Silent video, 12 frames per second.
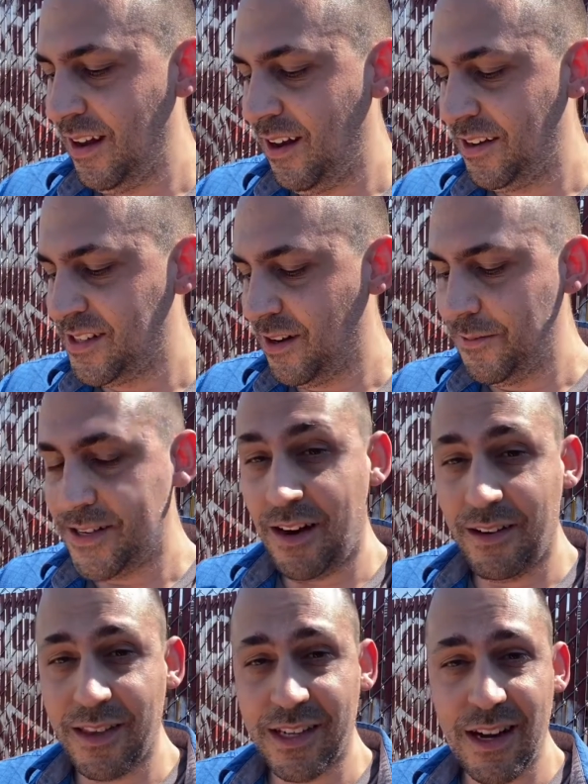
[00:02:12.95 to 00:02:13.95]
And also, I'm
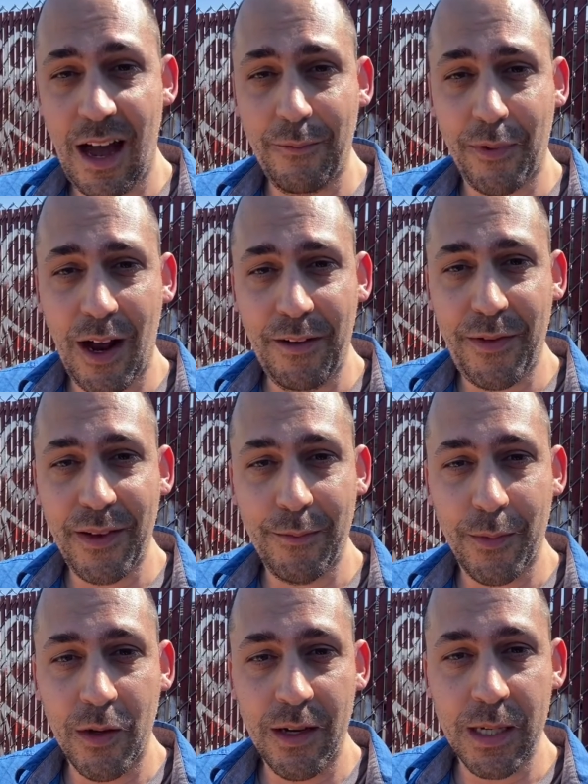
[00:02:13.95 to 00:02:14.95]
starting this
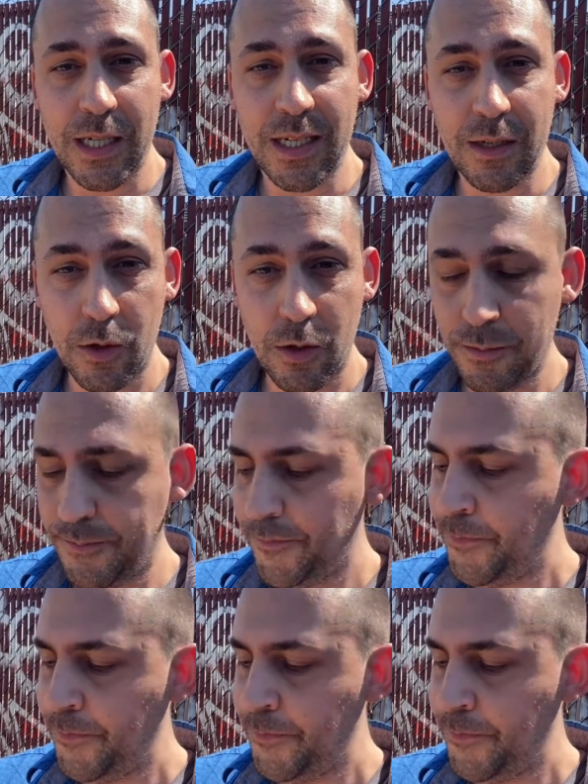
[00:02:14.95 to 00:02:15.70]
nonprofit Buddhist group,